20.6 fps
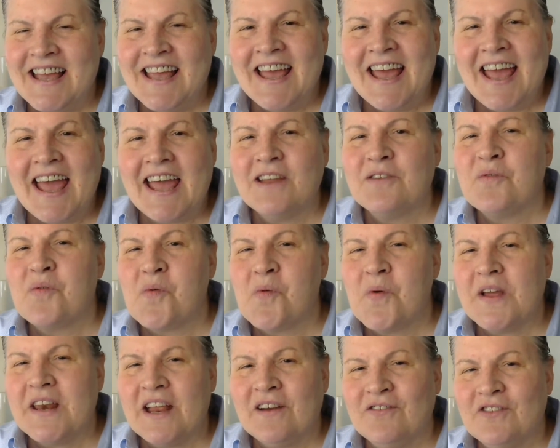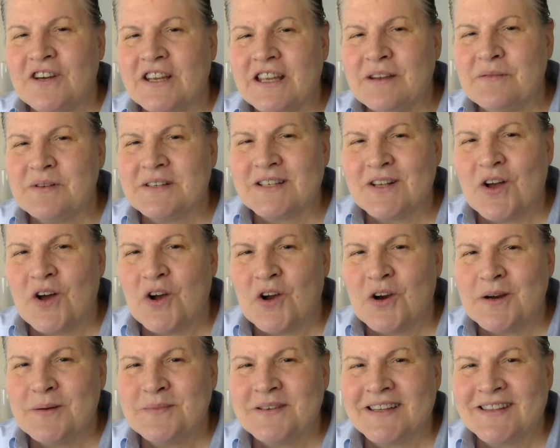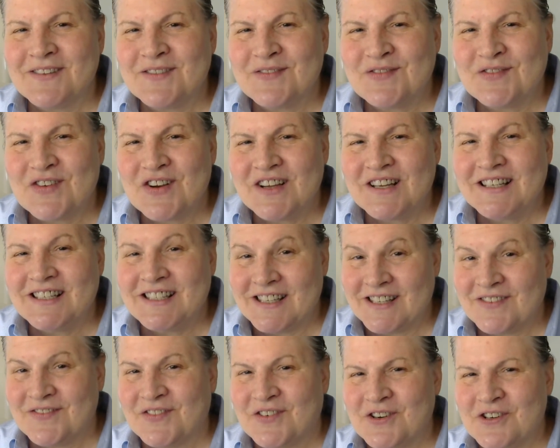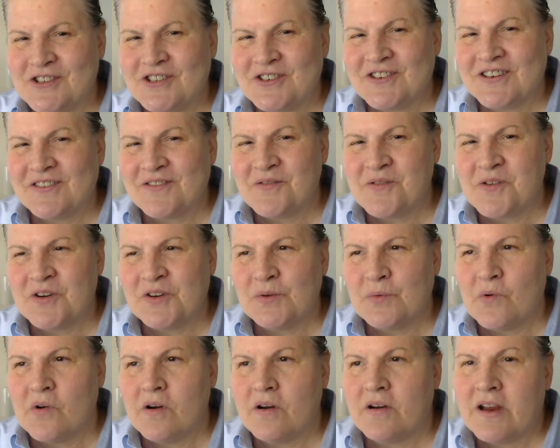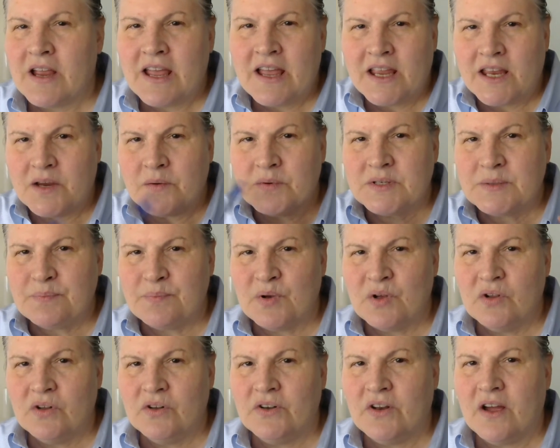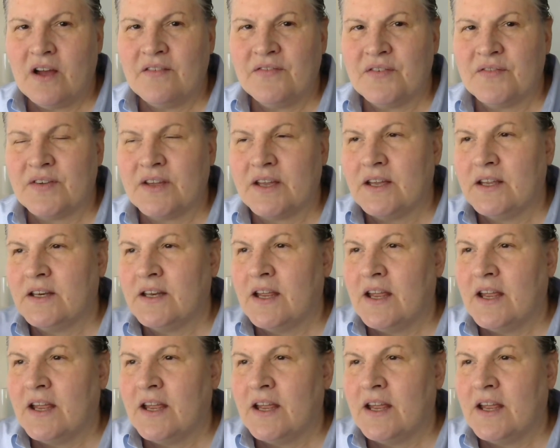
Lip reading: And whenever he was harmed on the front in First World War, he was pulled off of it,